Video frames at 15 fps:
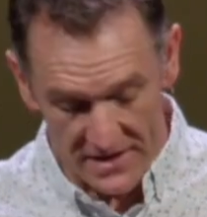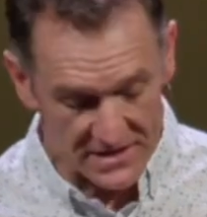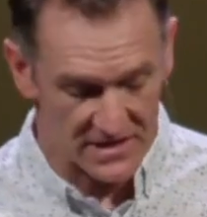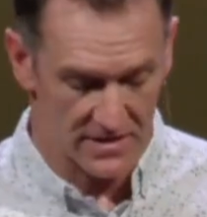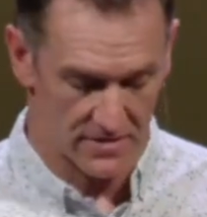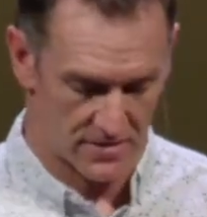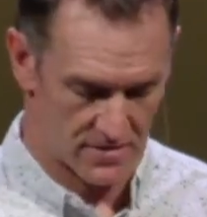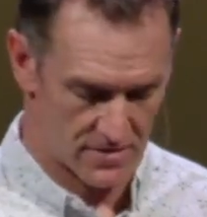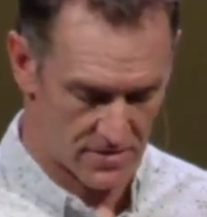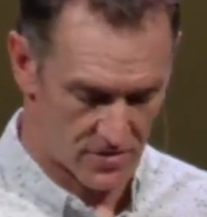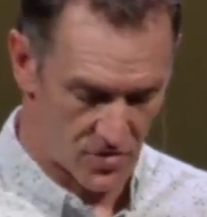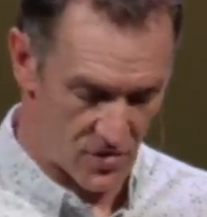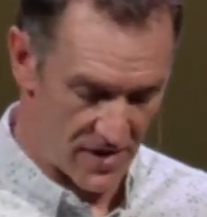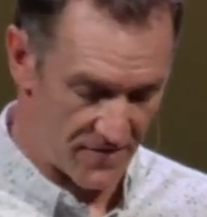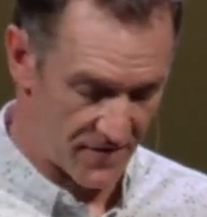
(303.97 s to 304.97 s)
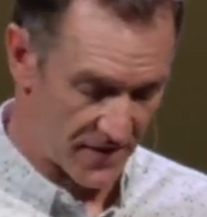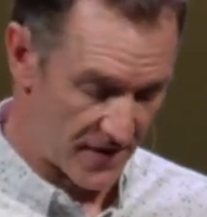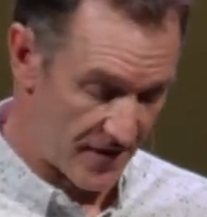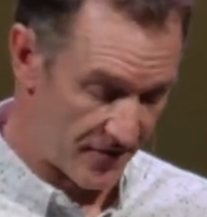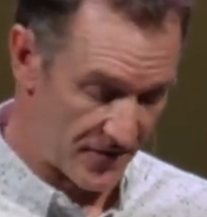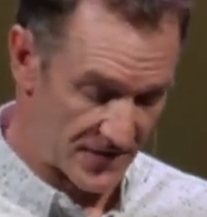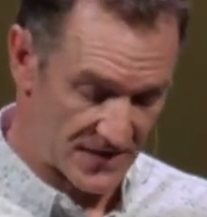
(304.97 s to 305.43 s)
a recent
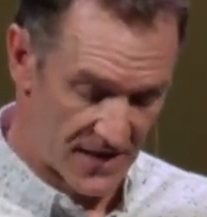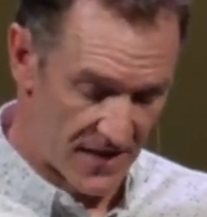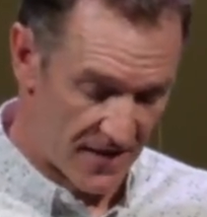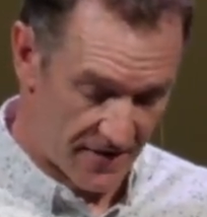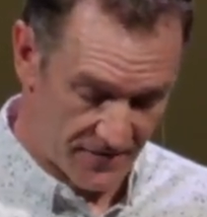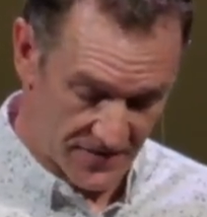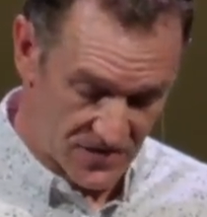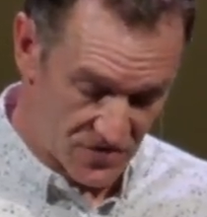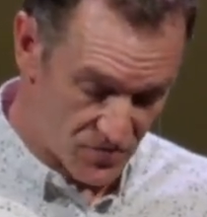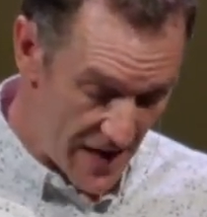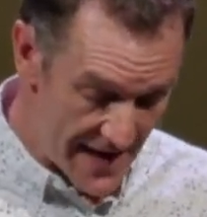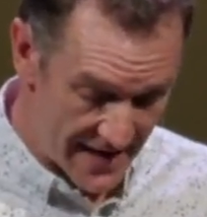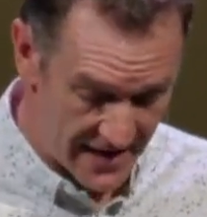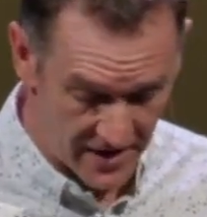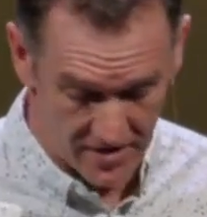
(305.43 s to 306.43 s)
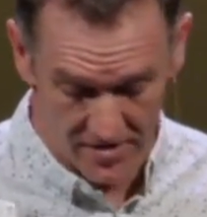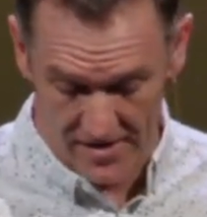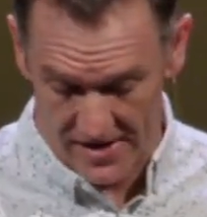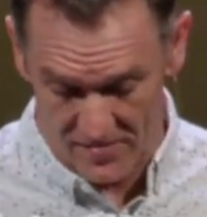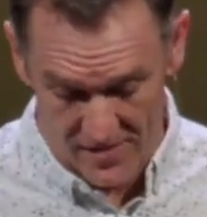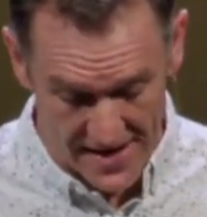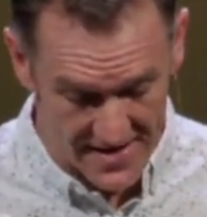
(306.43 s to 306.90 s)
grieving. If it's right
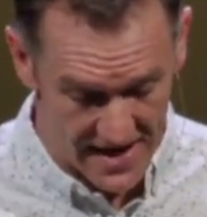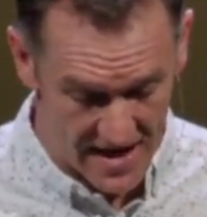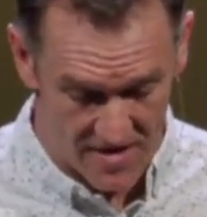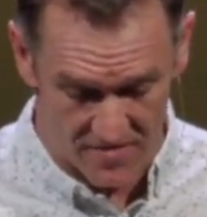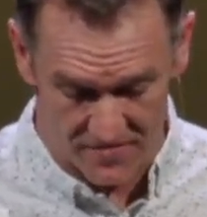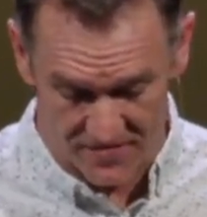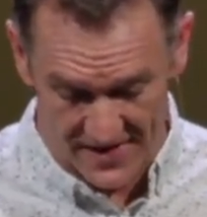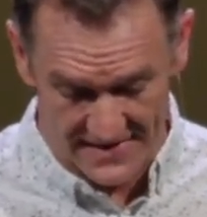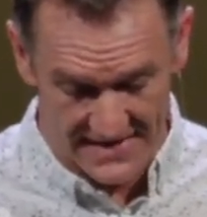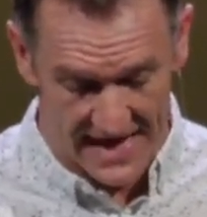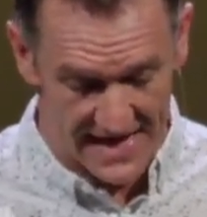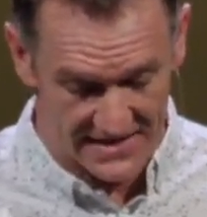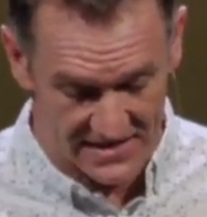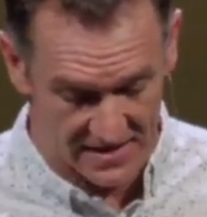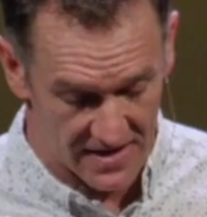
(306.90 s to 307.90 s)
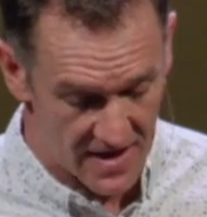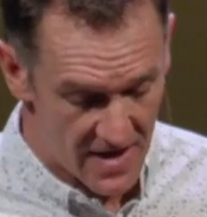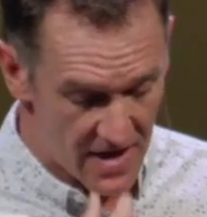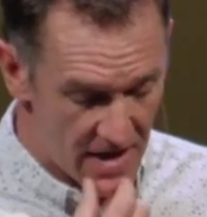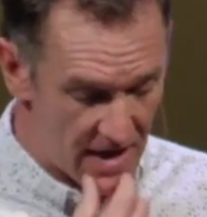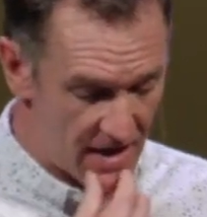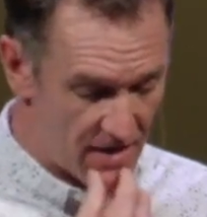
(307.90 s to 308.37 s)
here and right now, fantastic.
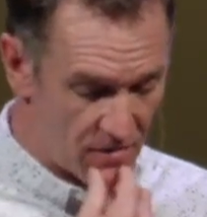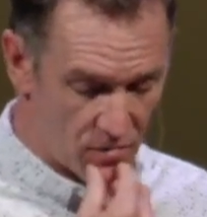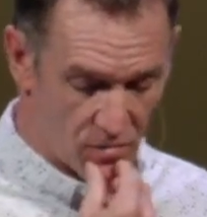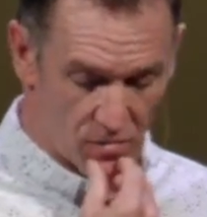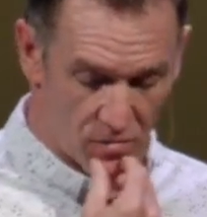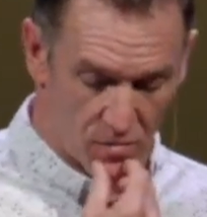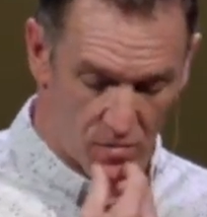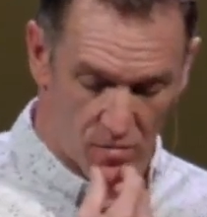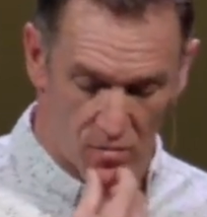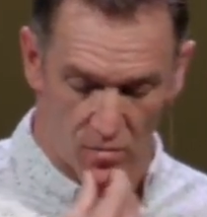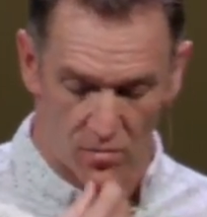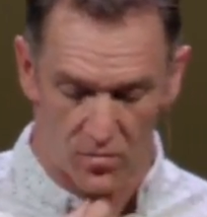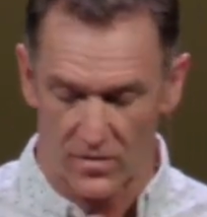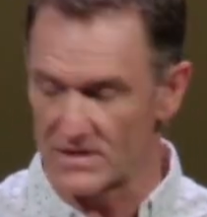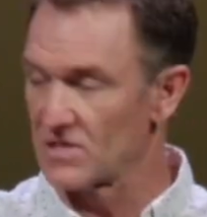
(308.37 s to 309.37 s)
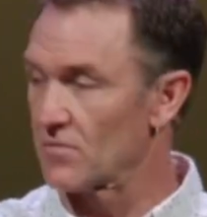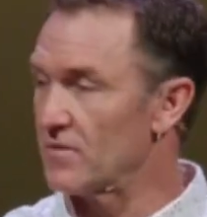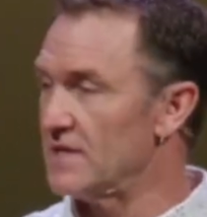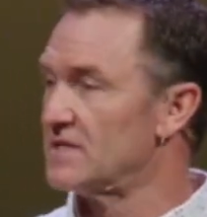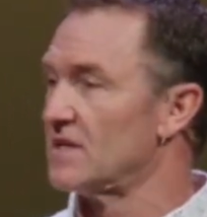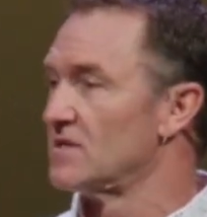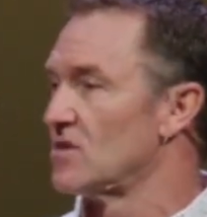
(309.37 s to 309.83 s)
What's a
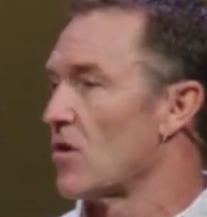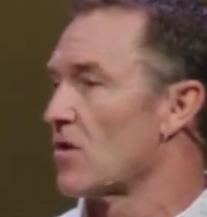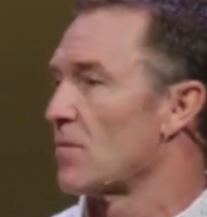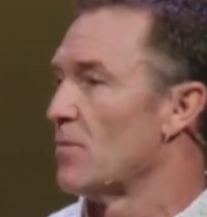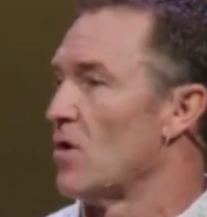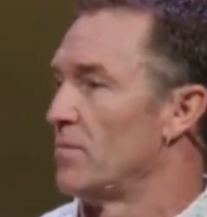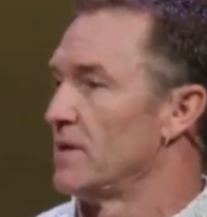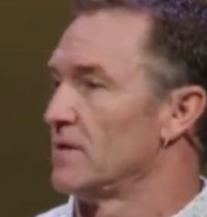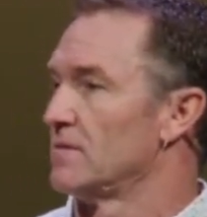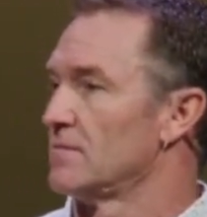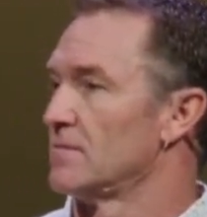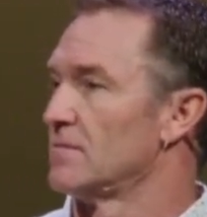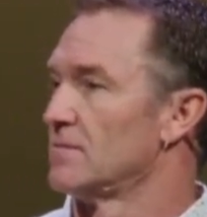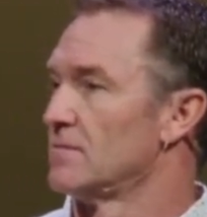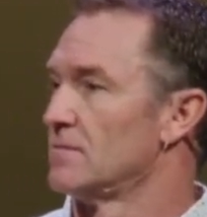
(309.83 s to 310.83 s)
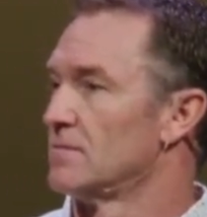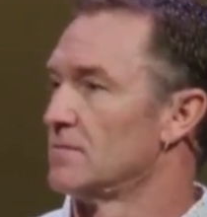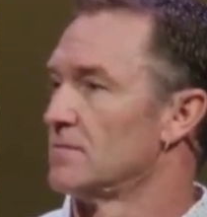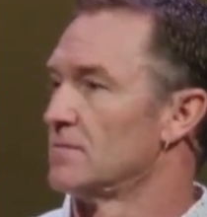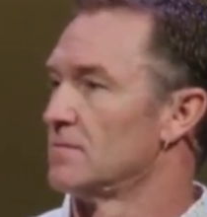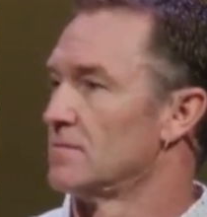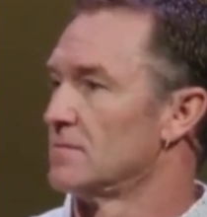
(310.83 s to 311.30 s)
recent dark moment?
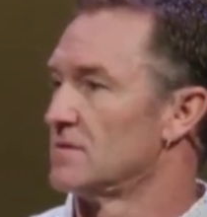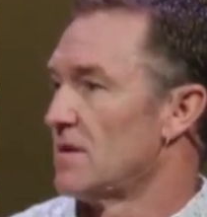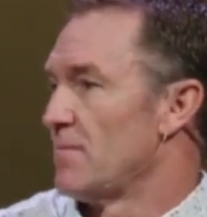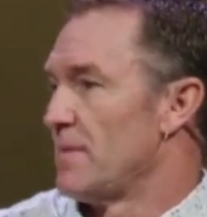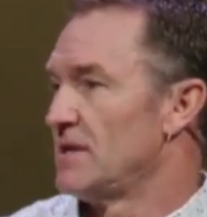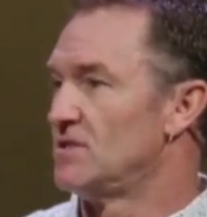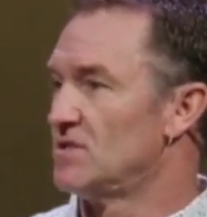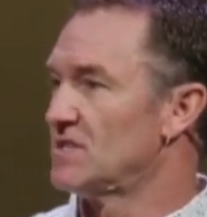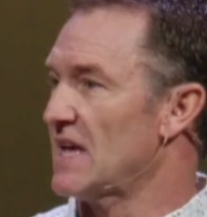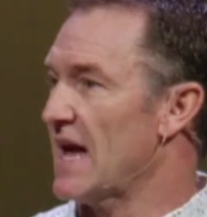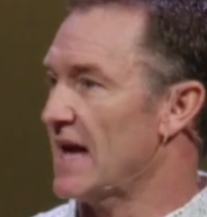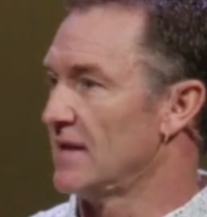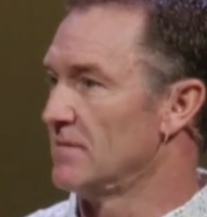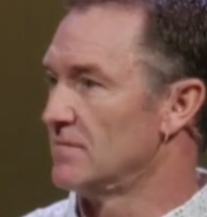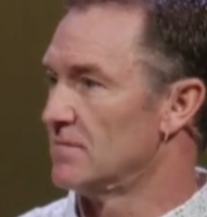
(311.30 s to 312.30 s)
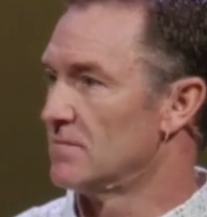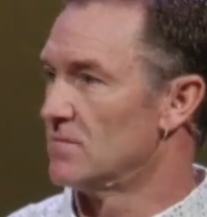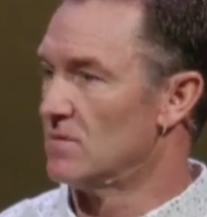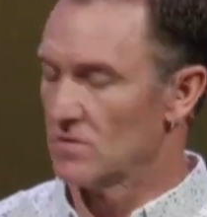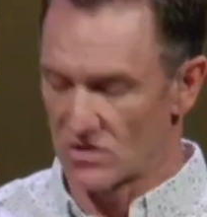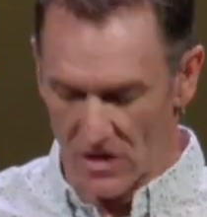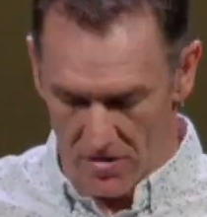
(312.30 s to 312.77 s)
Something made you sad,
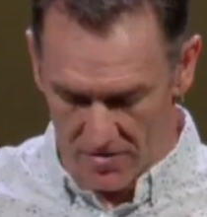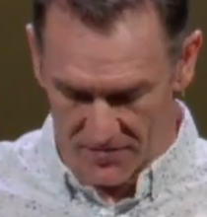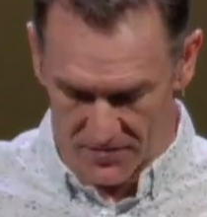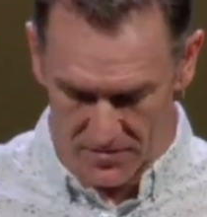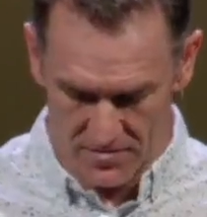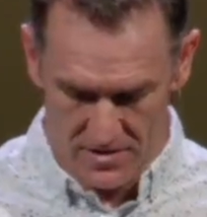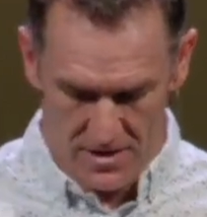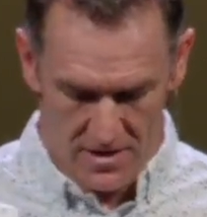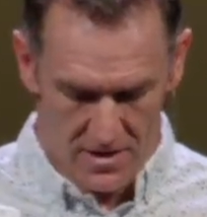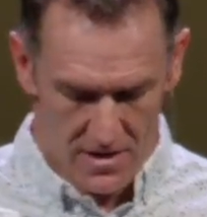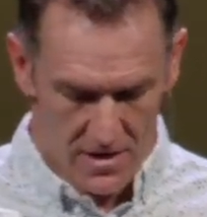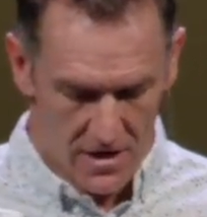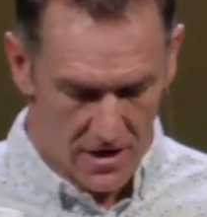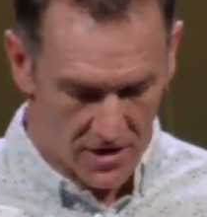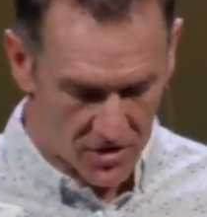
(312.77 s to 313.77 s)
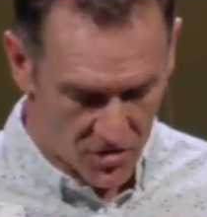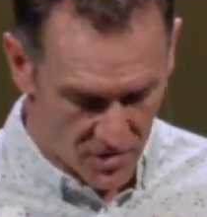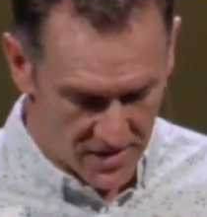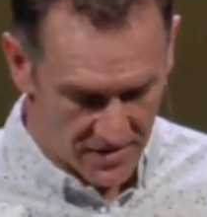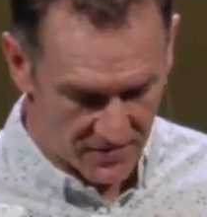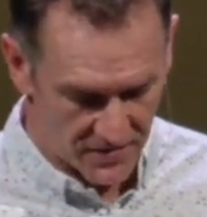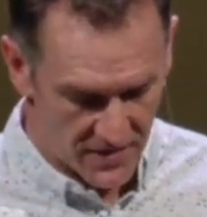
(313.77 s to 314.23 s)
sorrowful, a
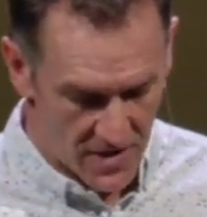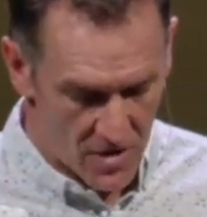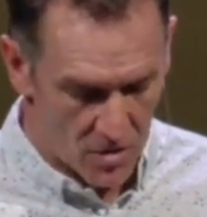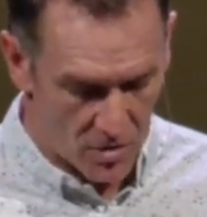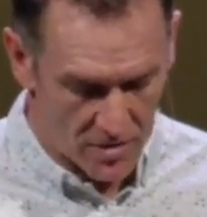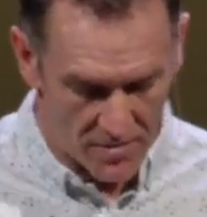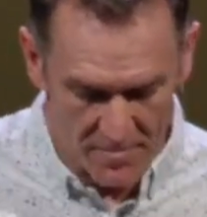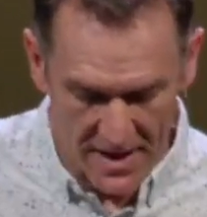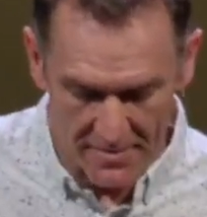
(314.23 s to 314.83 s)
grief. Or